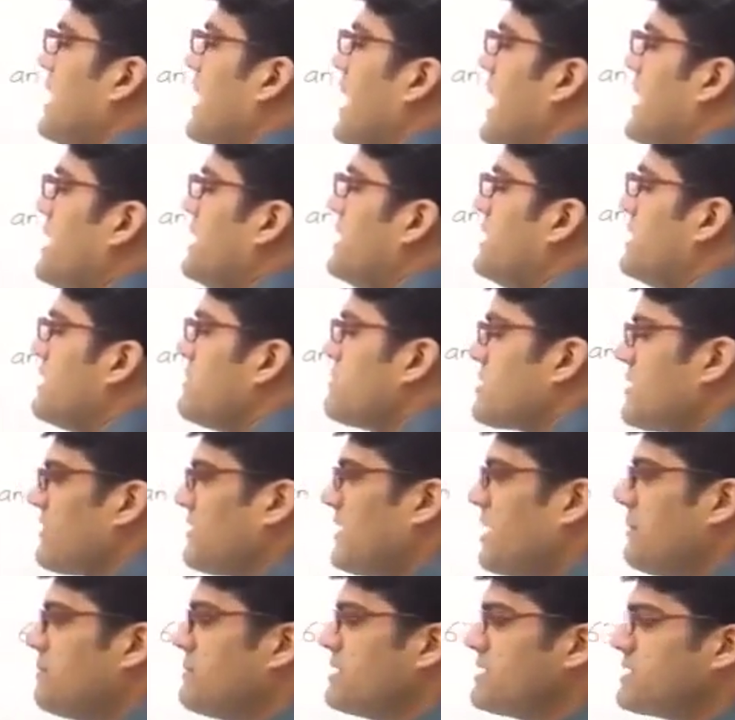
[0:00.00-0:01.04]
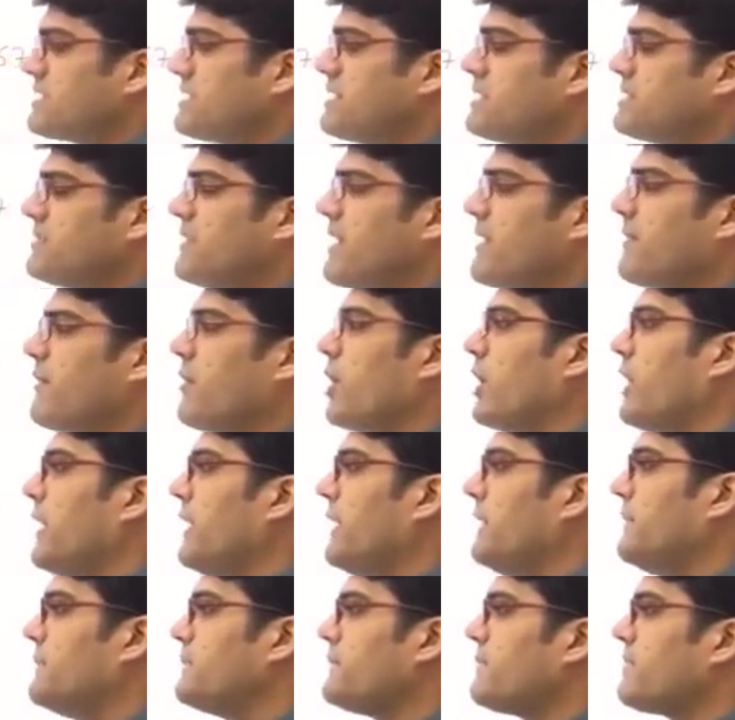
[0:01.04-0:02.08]
And in terms of numbers, since we are
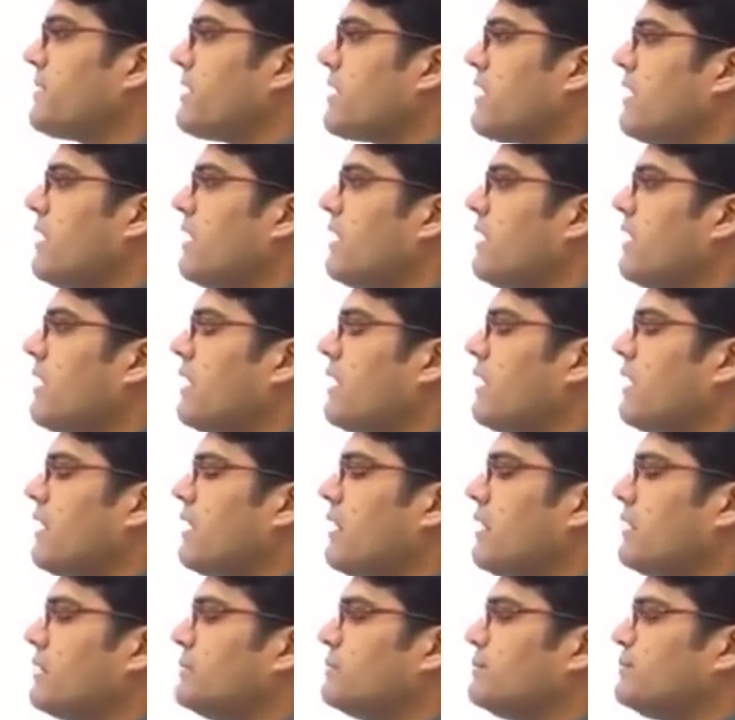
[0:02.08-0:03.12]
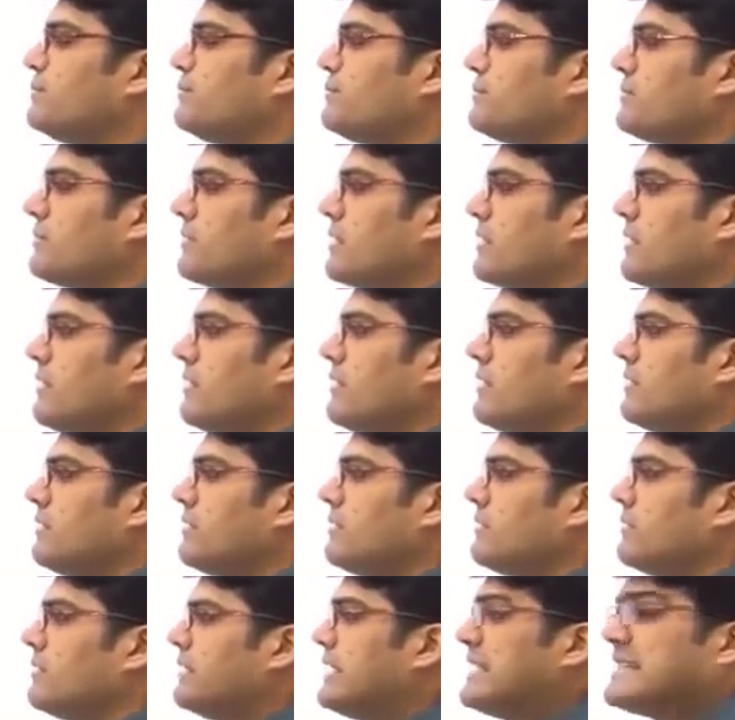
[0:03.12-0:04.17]
following uh,
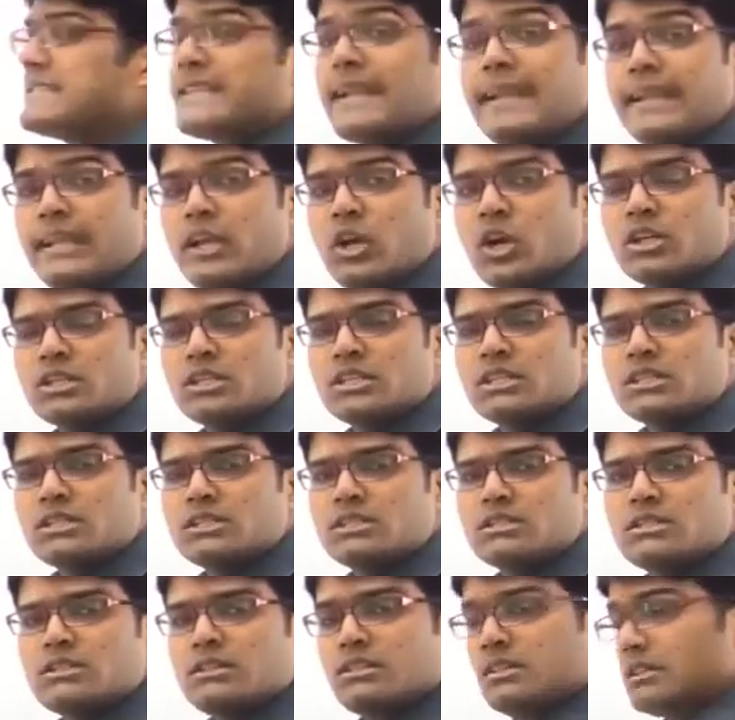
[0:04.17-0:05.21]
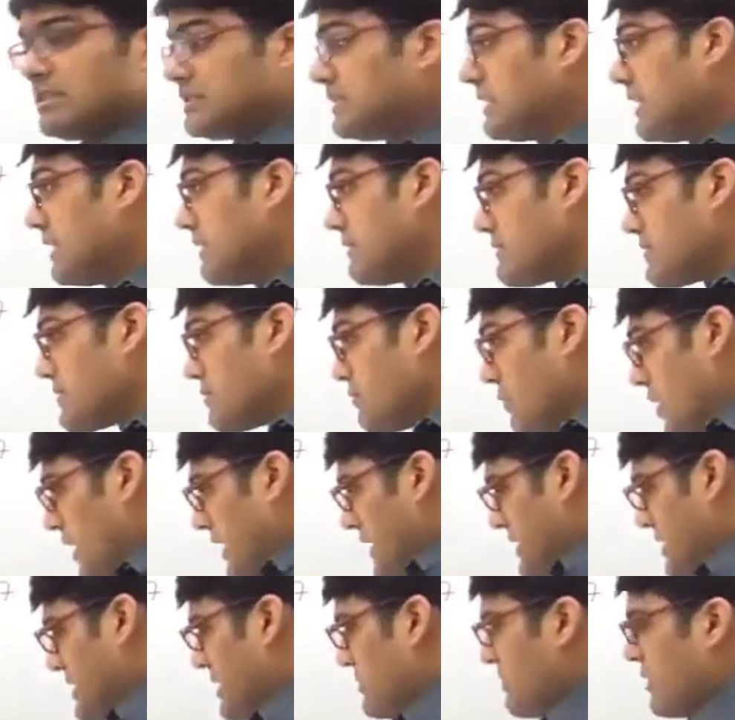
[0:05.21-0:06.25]
descending order, the
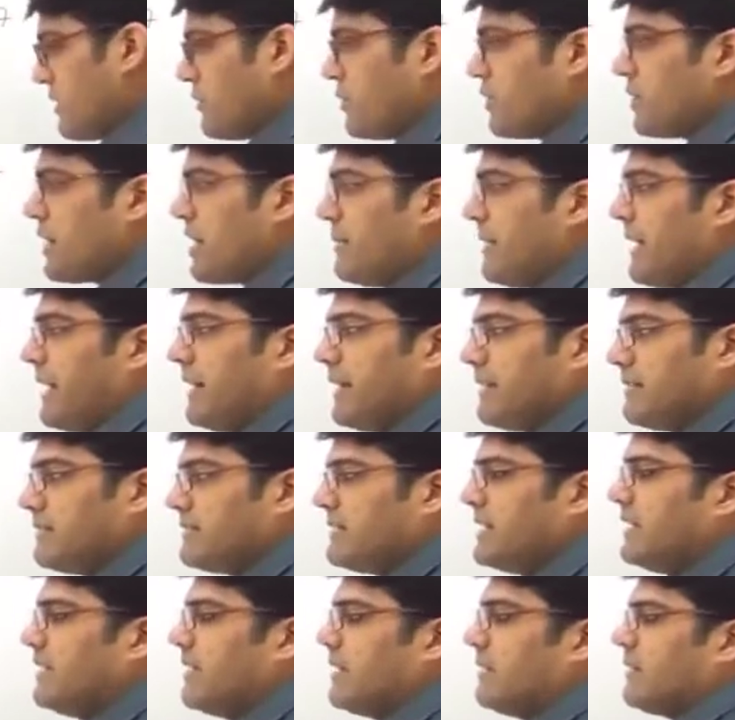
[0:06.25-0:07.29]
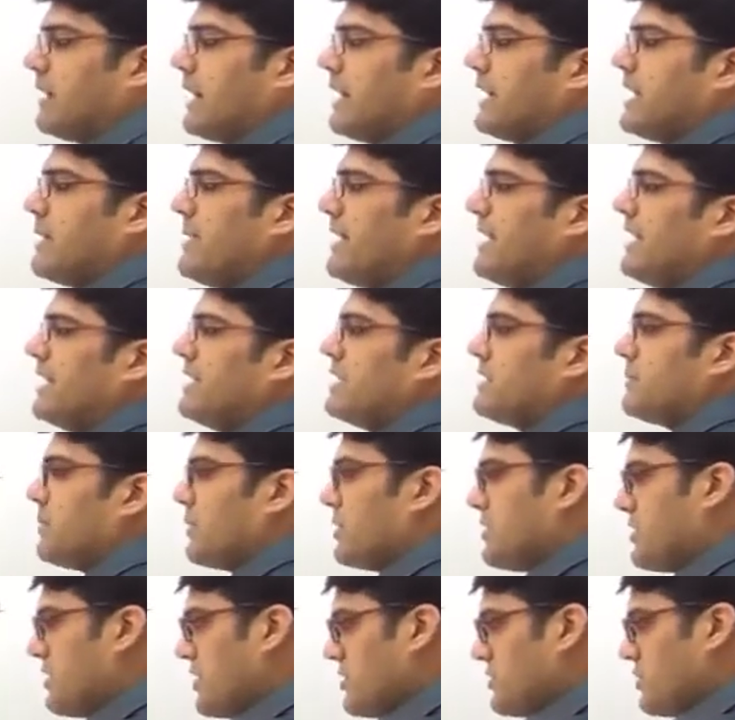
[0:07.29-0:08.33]
smallest number would come in. See, ultimately this
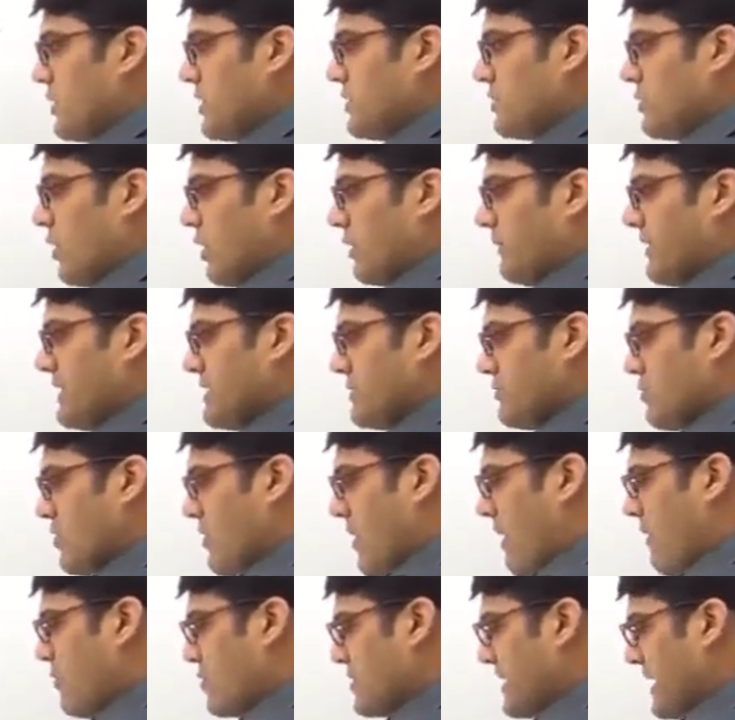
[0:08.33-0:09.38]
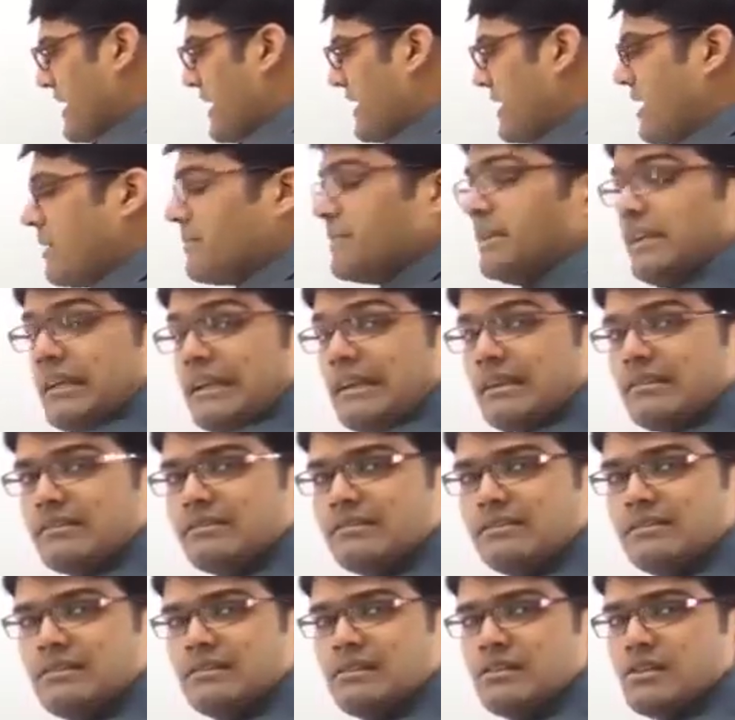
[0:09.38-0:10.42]
position is going to always move outside and come here.
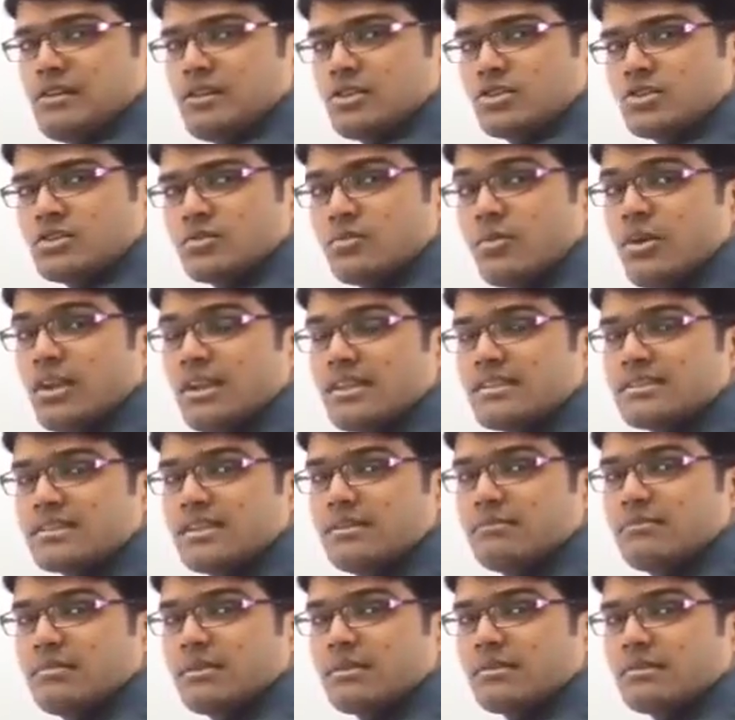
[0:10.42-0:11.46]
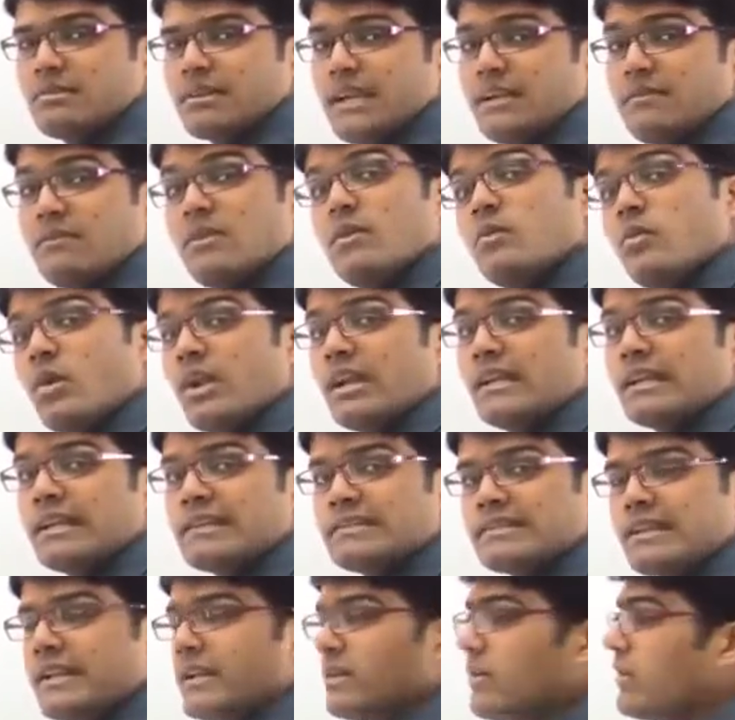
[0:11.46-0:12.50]
So smallest number, right? We are following
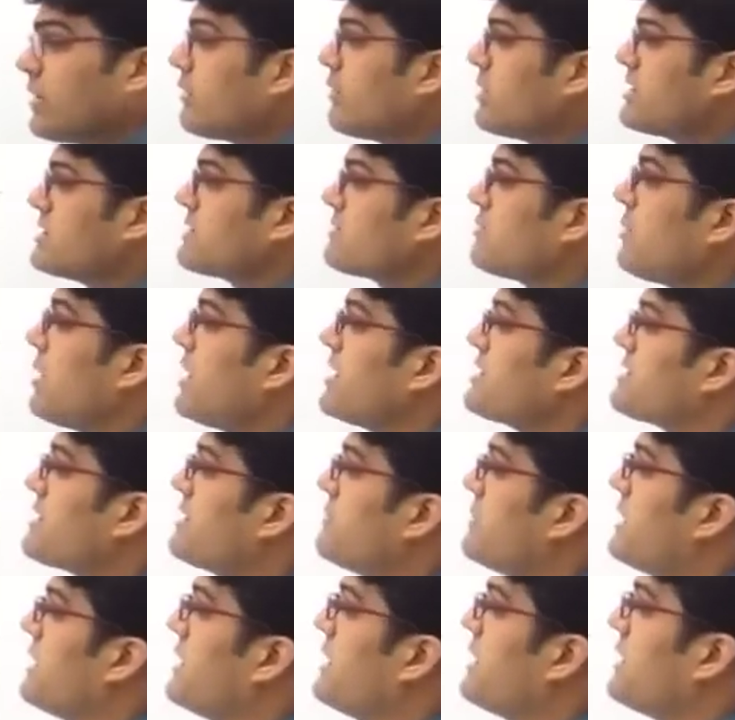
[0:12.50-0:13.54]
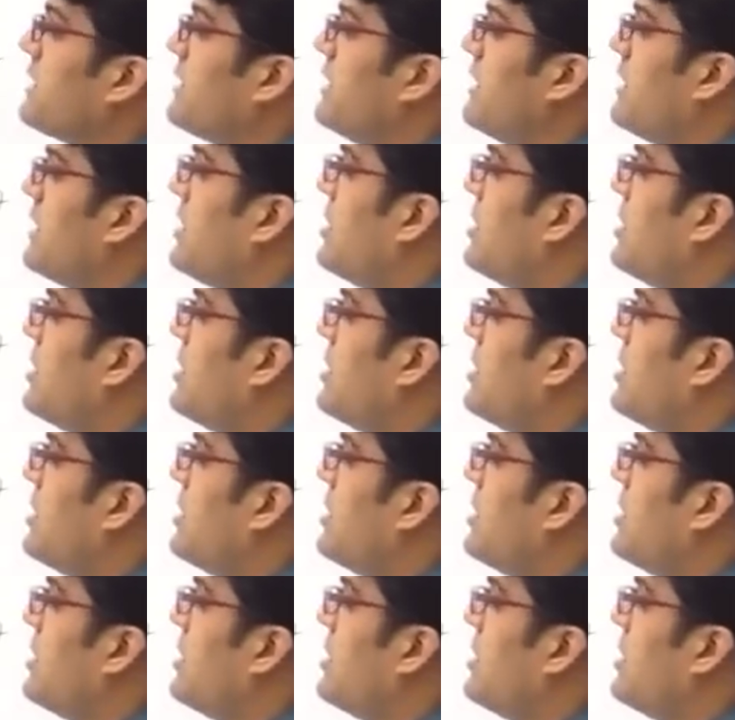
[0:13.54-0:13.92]
descending order. What's the smallest number here?